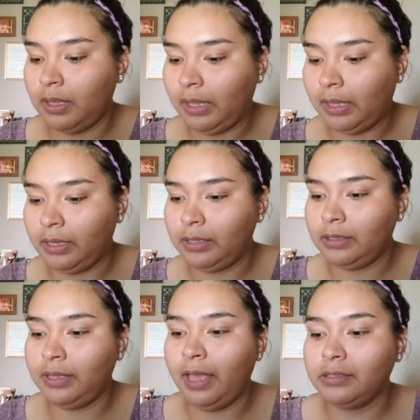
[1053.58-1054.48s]
And
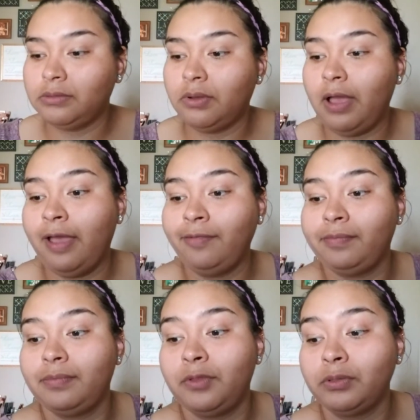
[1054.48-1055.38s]
yeah, so I
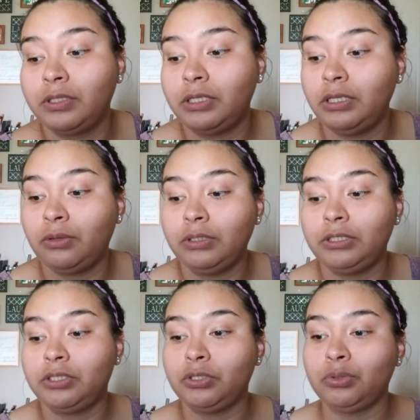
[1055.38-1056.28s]
those are the
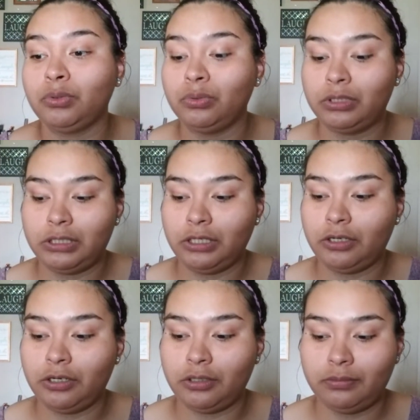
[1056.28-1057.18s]
only two
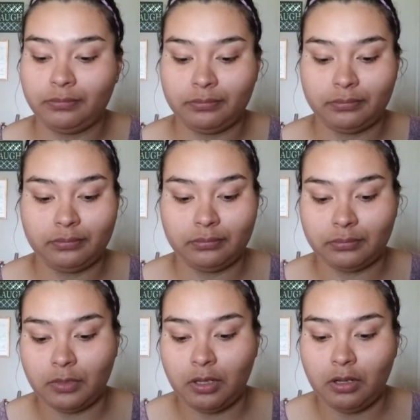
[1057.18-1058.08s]
sticker
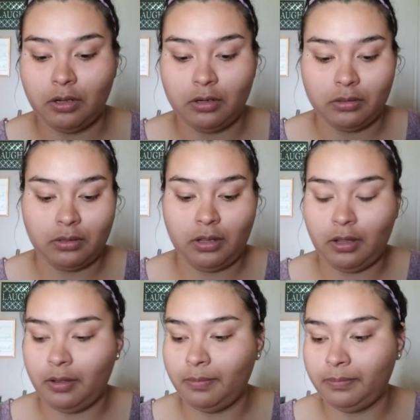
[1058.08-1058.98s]

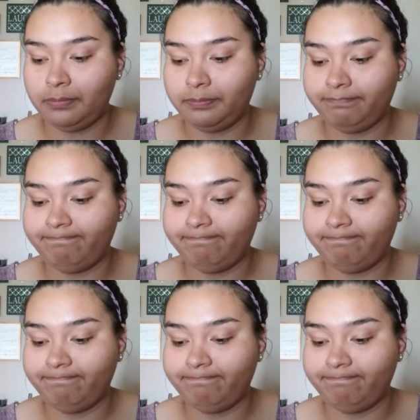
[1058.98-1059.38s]
um,